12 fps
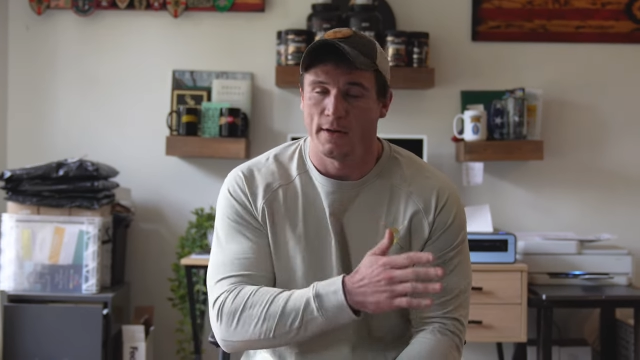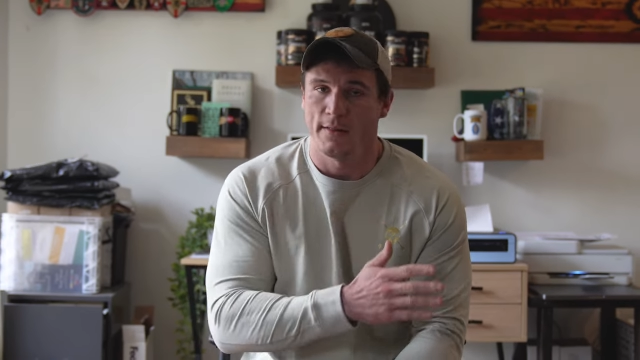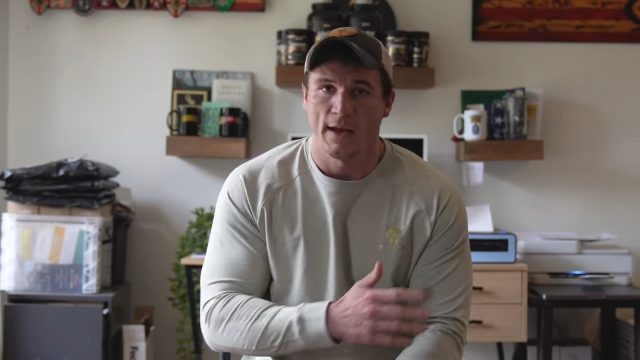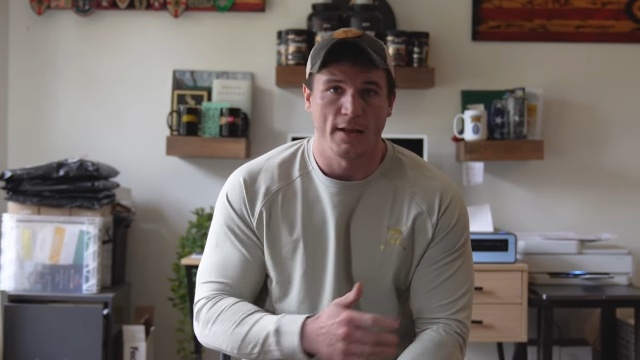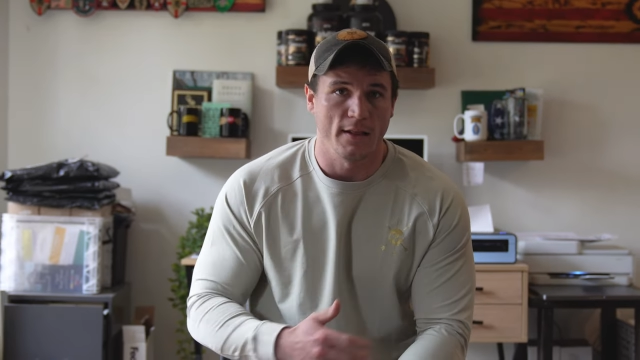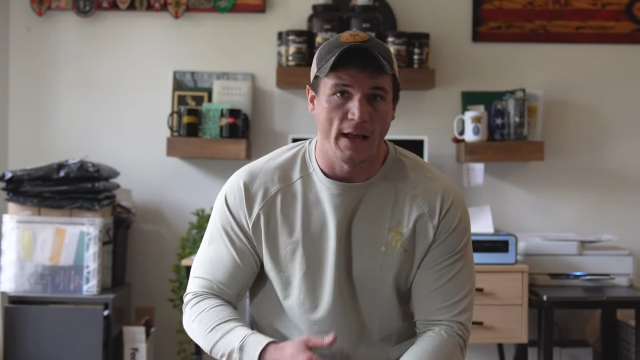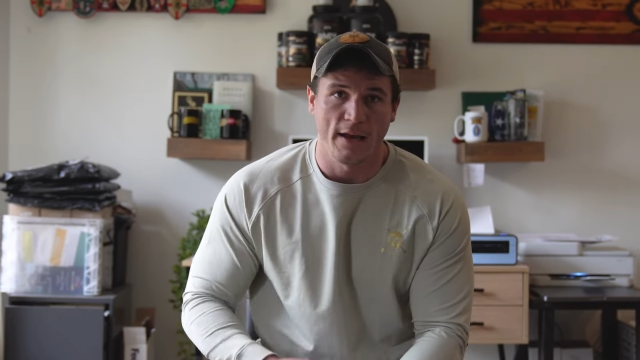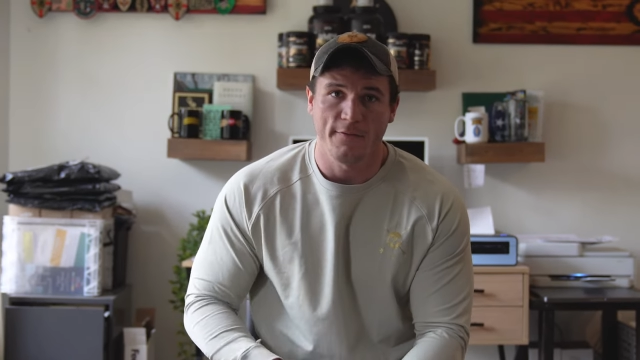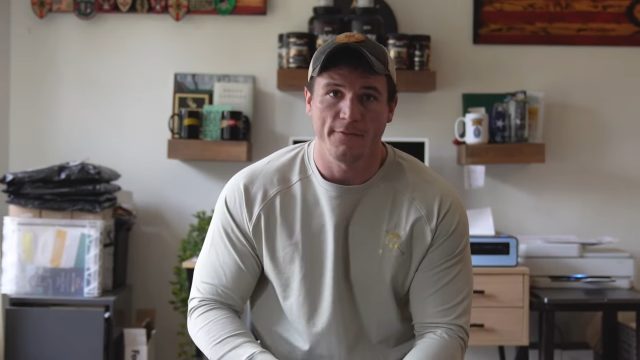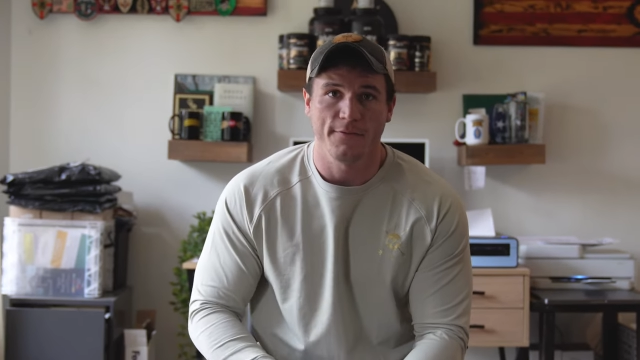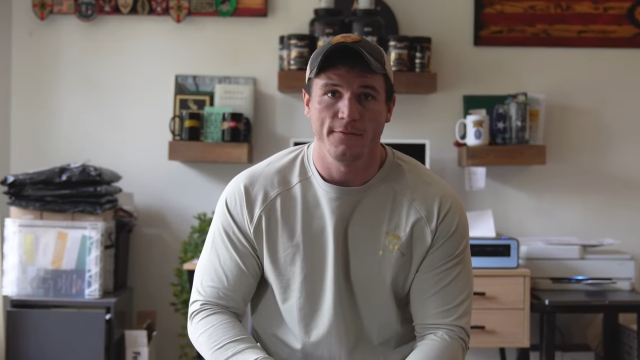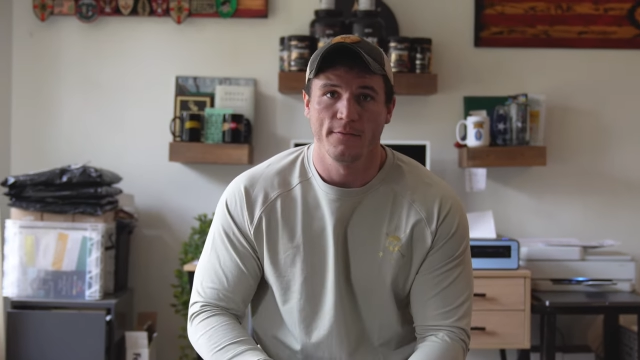in that
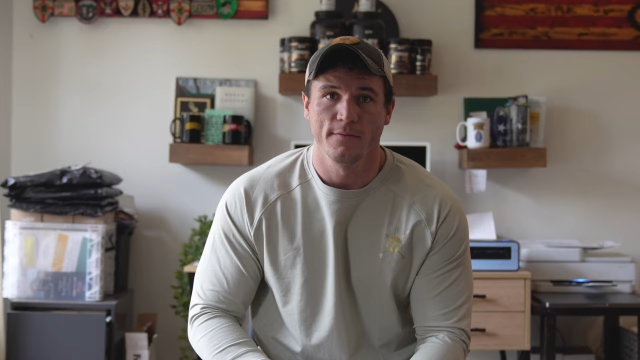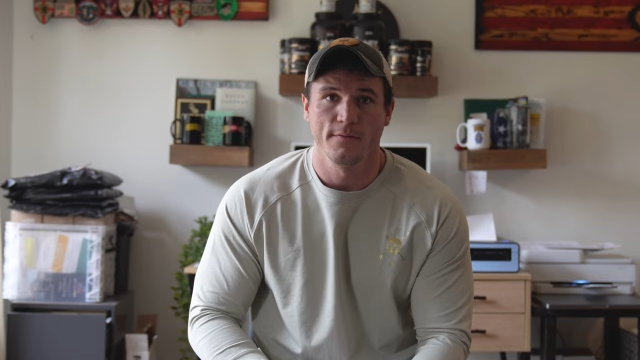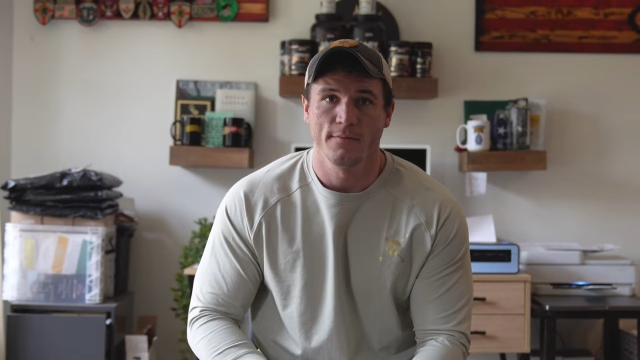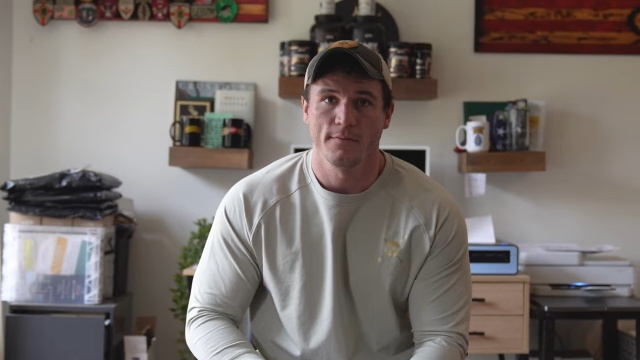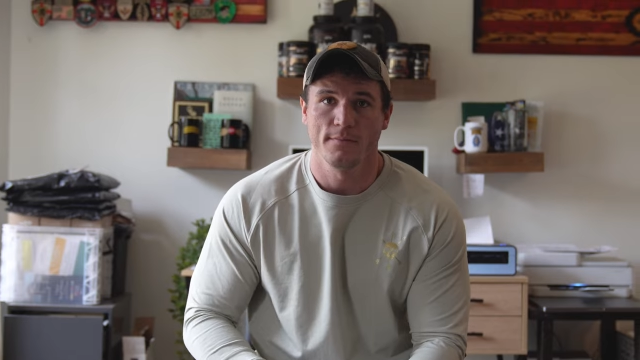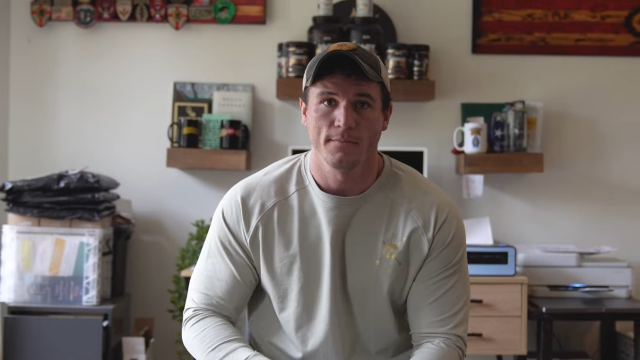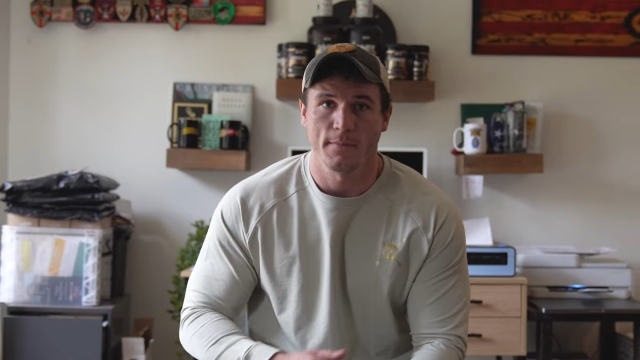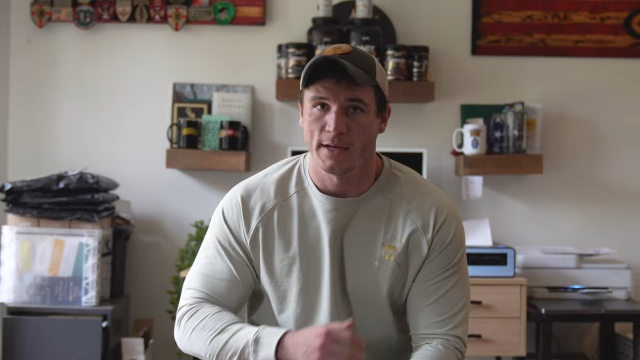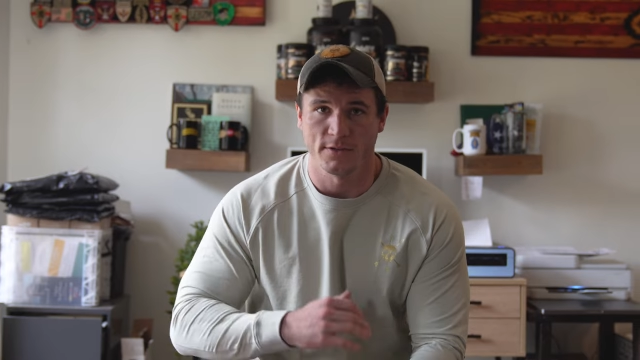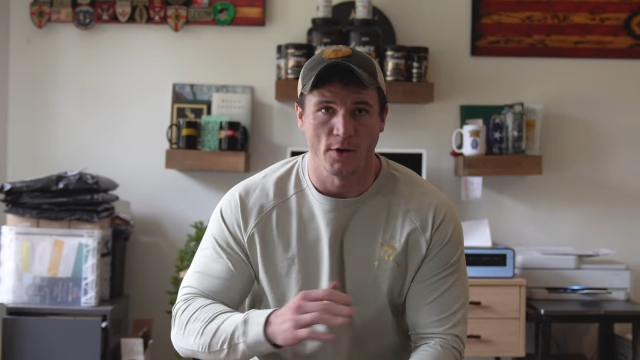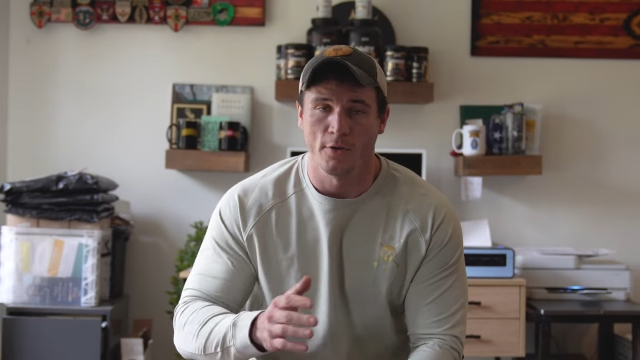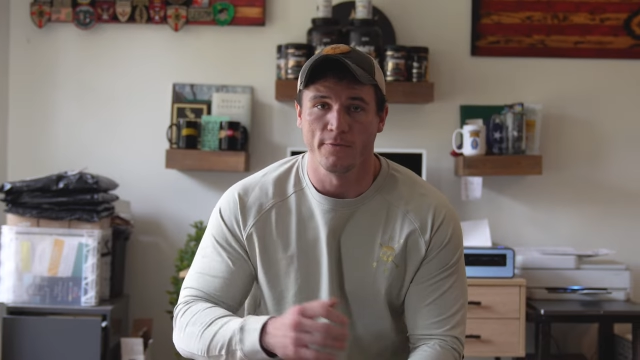life
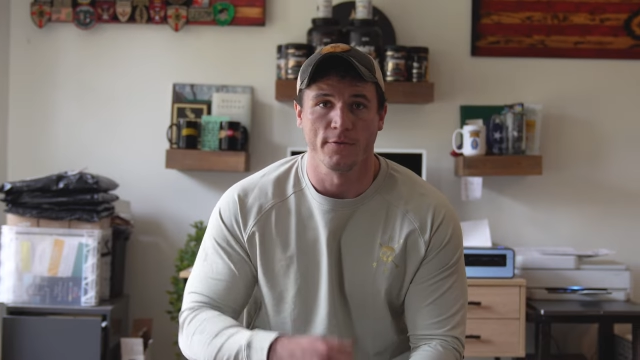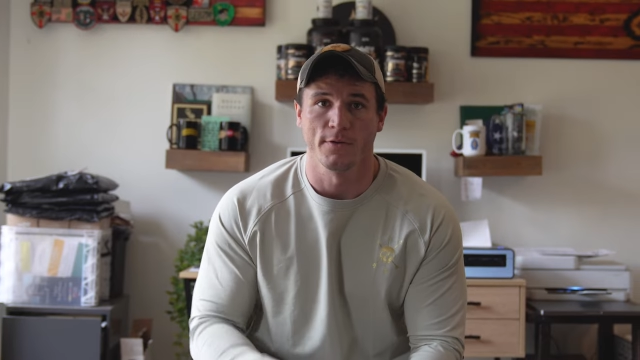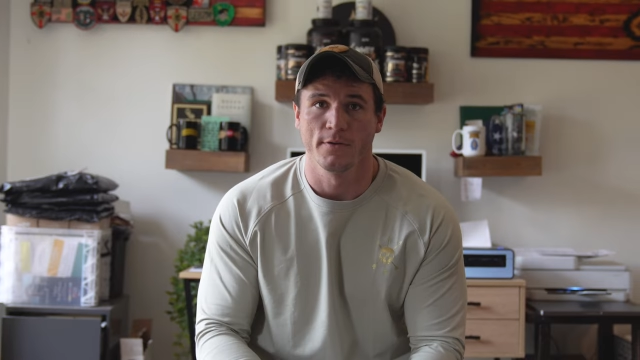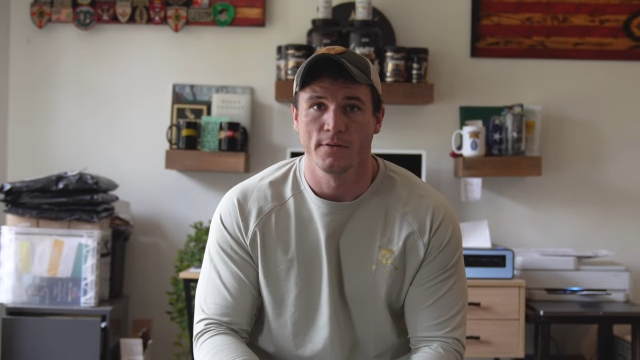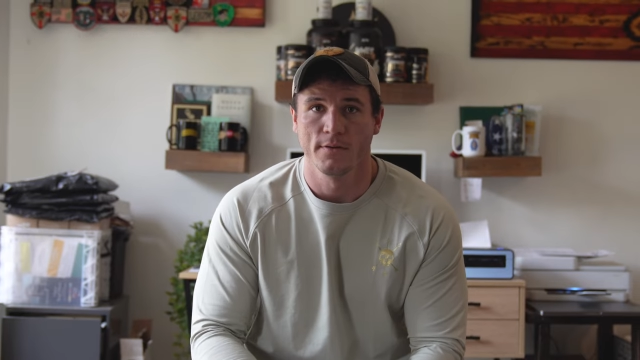is over.